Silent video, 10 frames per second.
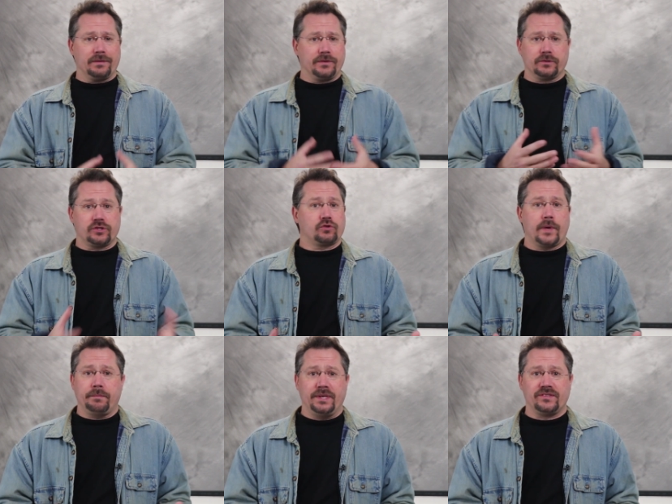They're just
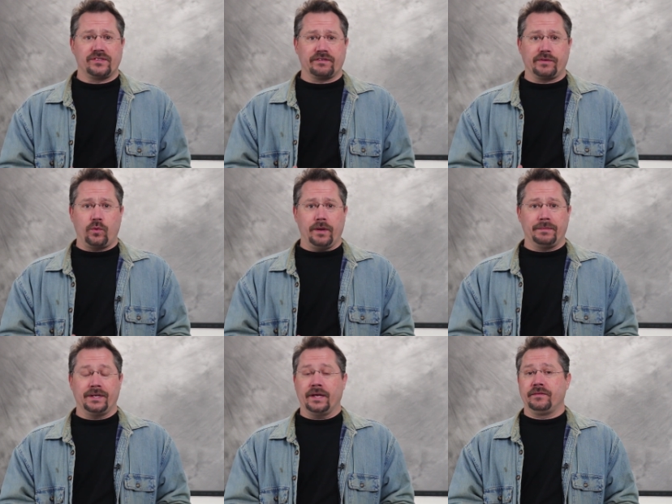great pieces of
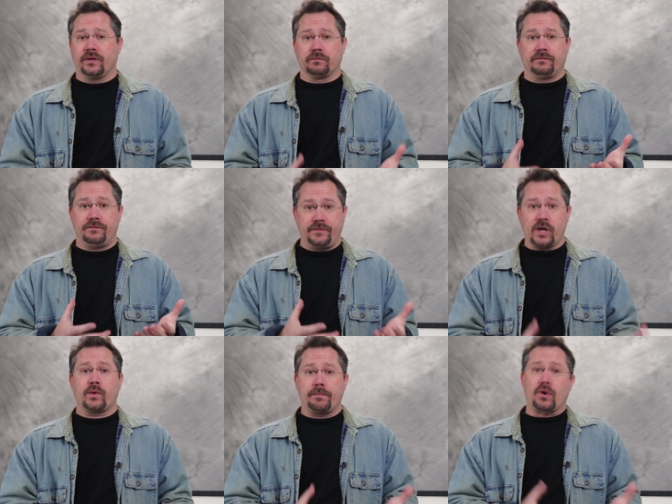equipment, and they're
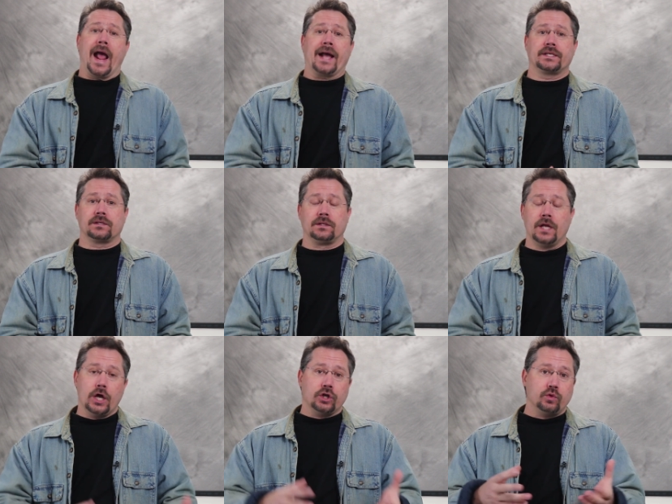very practical
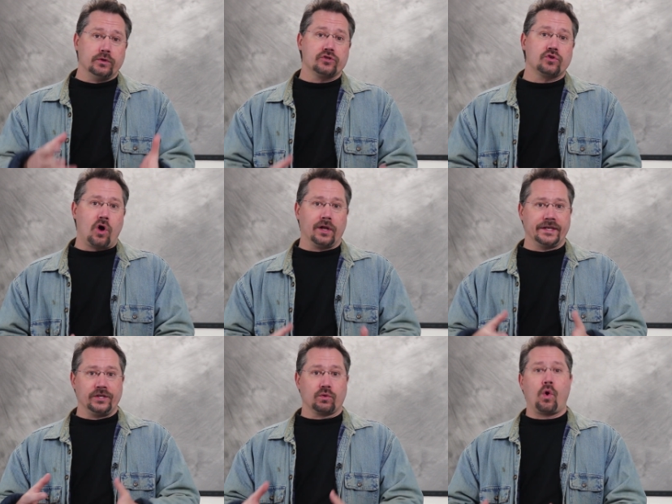to install
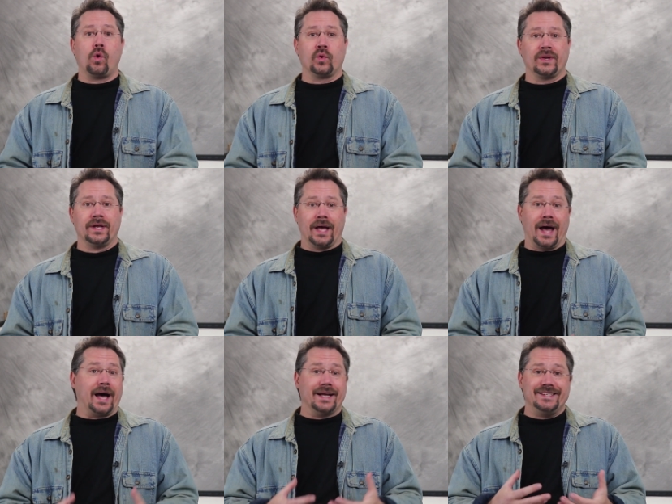in your own
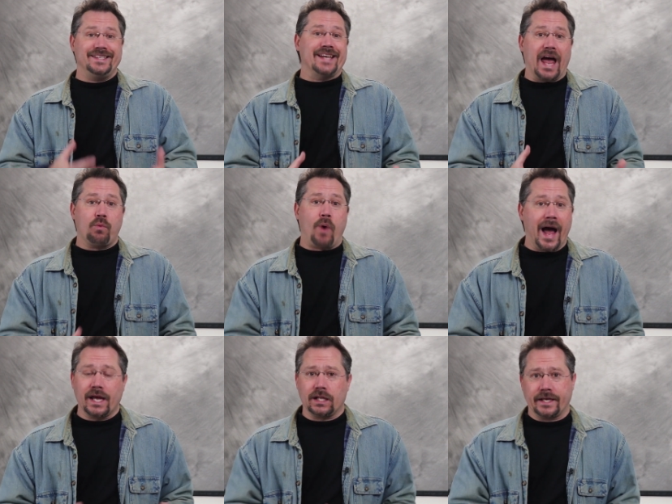
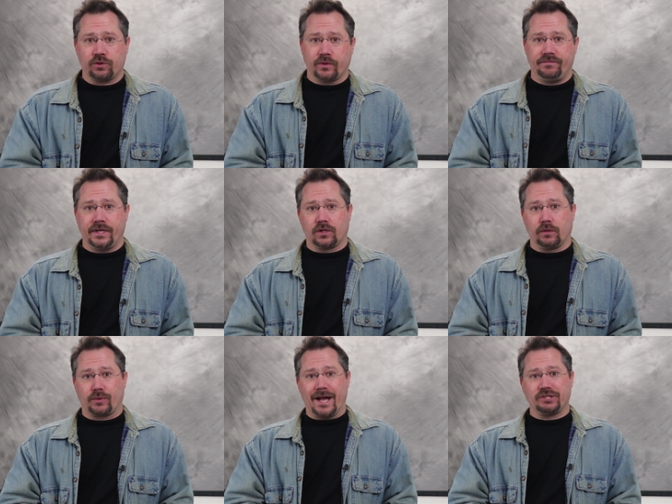DIY electric vehicle
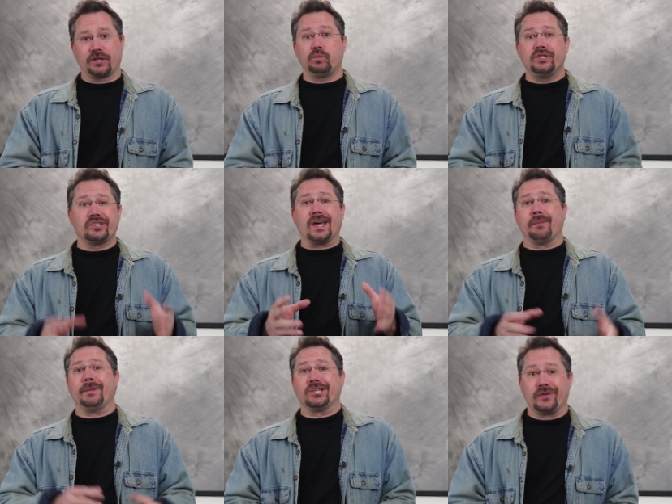project. We just got to
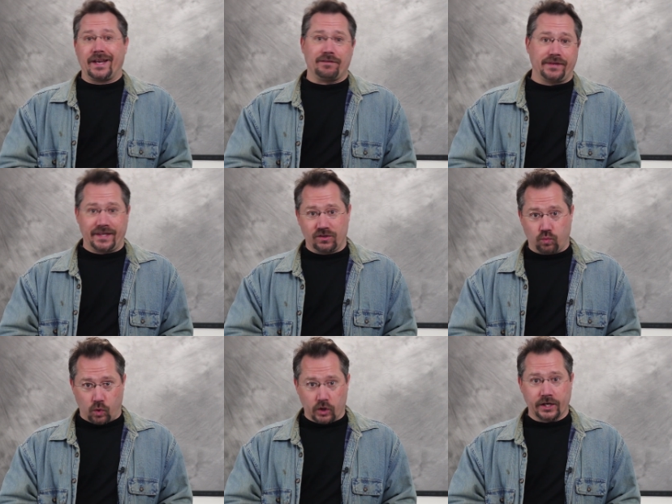make sure that everything's
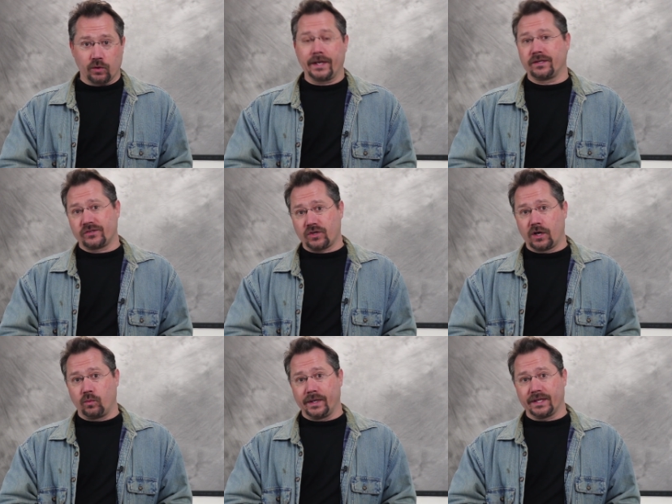working right to
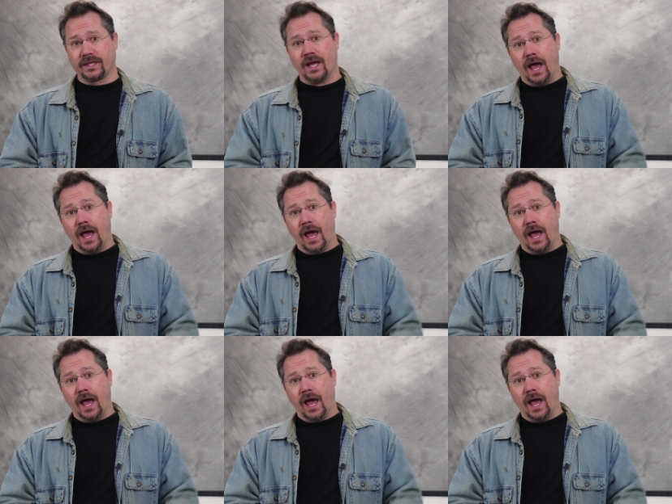start with.